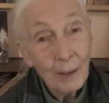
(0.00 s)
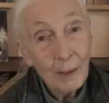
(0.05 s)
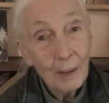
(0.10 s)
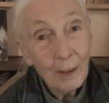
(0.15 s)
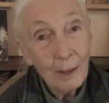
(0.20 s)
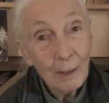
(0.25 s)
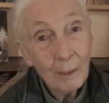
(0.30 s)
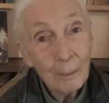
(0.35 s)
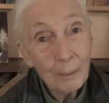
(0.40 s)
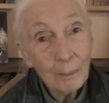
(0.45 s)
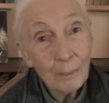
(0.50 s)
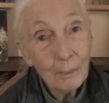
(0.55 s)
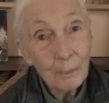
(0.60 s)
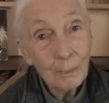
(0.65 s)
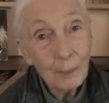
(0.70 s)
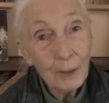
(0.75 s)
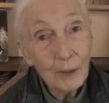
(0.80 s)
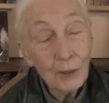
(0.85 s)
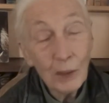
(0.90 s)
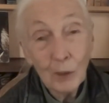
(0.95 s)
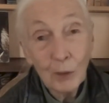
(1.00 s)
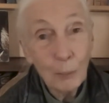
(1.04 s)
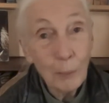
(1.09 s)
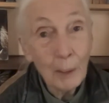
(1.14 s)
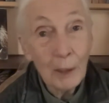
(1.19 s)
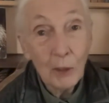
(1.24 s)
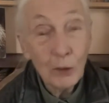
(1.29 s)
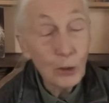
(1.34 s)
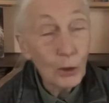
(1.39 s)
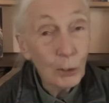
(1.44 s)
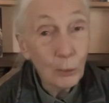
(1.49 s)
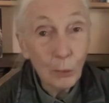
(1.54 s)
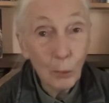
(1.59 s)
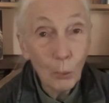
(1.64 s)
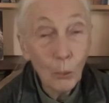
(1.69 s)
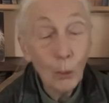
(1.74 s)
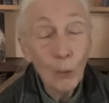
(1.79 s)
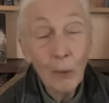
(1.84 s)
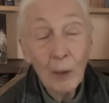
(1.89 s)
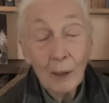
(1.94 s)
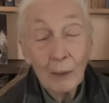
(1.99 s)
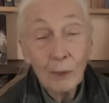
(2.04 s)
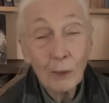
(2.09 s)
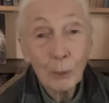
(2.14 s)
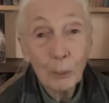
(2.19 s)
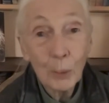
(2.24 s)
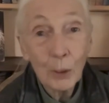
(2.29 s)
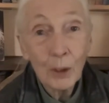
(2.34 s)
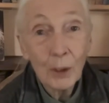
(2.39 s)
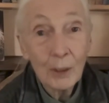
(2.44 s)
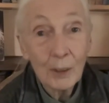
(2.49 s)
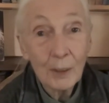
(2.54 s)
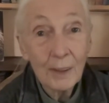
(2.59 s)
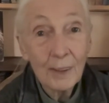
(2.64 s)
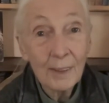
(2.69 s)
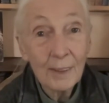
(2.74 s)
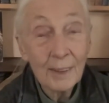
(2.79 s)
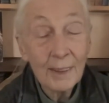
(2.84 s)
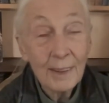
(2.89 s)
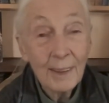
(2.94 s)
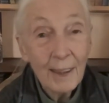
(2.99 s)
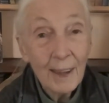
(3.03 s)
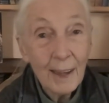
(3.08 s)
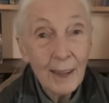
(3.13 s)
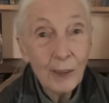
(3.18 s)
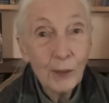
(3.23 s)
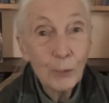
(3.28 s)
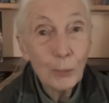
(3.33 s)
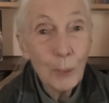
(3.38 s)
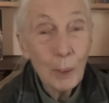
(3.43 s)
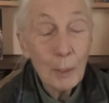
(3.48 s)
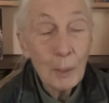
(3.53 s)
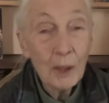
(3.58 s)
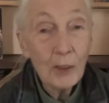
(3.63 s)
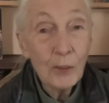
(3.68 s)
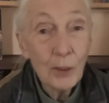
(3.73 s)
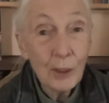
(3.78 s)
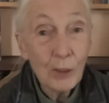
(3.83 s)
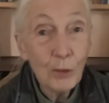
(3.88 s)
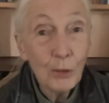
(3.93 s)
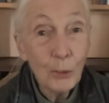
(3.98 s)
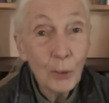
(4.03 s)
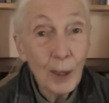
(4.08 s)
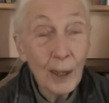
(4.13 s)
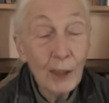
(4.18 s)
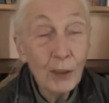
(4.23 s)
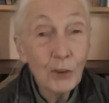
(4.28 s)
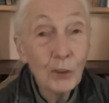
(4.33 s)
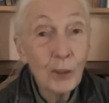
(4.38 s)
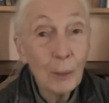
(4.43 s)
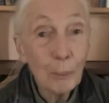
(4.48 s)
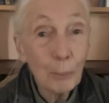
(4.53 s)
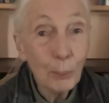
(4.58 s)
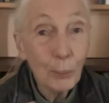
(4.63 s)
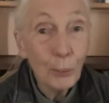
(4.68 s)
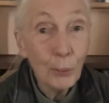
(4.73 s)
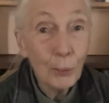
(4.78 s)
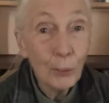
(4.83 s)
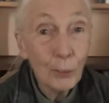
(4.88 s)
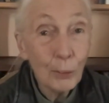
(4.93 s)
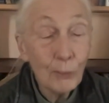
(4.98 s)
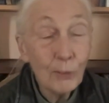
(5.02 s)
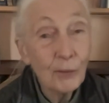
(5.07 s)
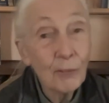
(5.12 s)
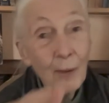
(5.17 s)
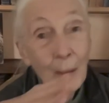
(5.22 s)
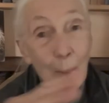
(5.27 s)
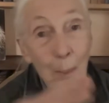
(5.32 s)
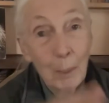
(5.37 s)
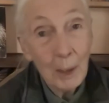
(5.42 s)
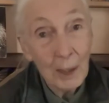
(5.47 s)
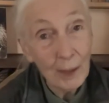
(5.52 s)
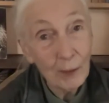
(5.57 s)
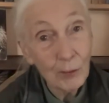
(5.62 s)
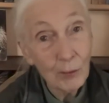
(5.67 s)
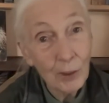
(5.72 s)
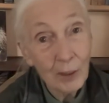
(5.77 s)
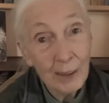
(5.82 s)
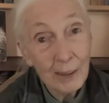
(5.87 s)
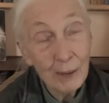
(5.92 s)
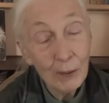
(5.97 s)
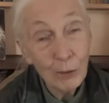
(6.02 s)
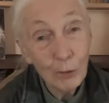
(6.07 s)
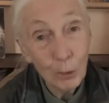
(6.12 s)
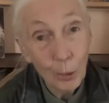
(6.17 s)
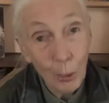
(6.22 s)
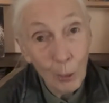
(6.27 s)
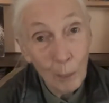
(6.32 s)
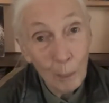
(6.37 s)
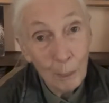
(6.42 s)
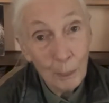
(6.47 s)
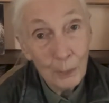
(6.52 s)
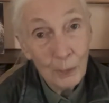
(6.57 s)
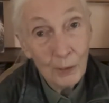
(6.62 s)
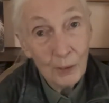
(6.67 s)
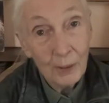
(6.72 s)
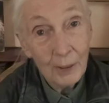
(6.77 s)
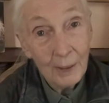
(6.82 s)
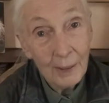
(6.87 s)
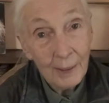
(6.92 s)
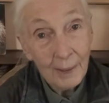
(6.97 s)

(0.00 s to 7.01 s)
Because it's been shown all around the world that as women's education improves, family size drops.